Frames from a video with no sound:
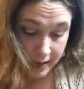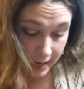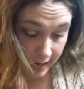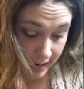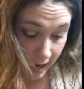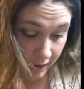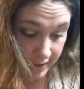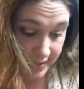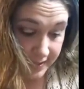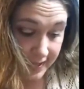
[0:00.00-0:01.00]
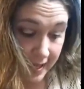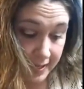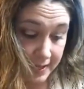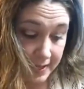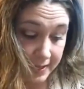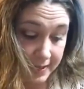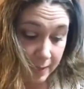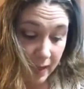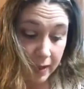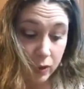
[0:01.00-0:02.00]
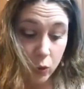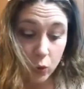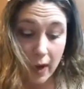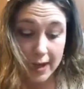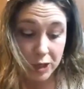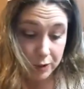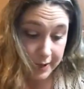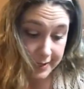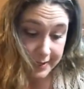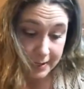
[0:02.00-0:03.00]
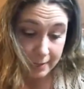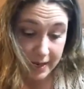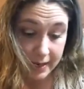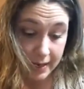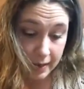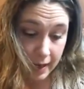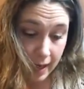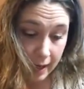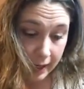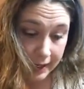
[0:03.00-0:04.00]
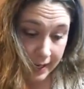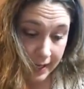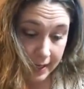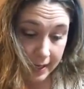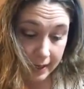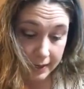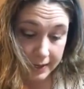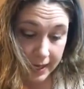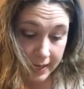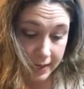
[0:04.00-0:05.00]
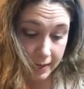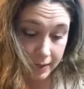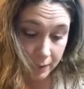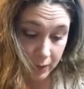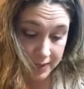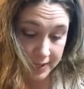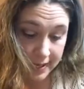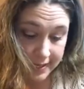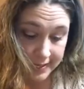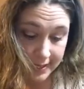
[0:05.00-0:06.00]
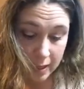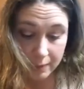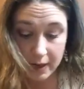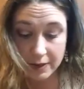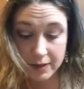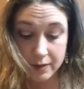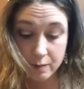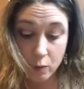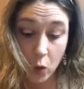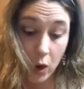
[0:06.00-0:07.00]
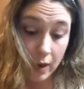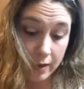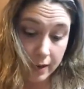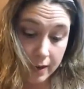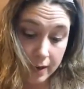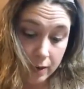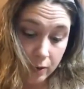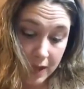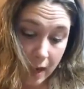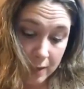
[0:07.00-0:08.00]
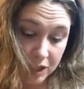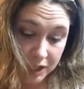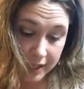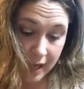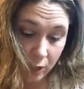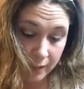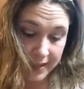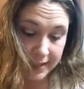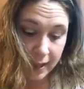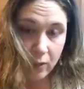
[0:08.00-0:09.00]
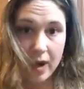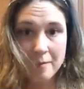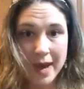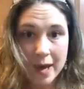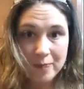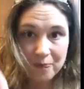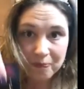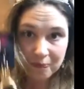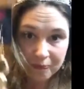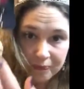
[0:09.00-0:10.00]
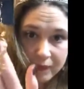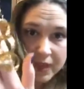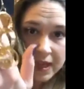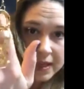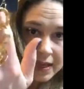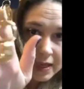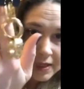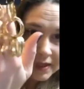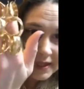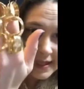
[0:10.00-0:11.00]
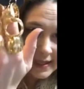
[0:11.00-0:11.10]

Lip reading: And ever since then, things have been grandiose. I mean, I can't thank the person that I signed up under more with how much she had helped me to get where I'm at. So this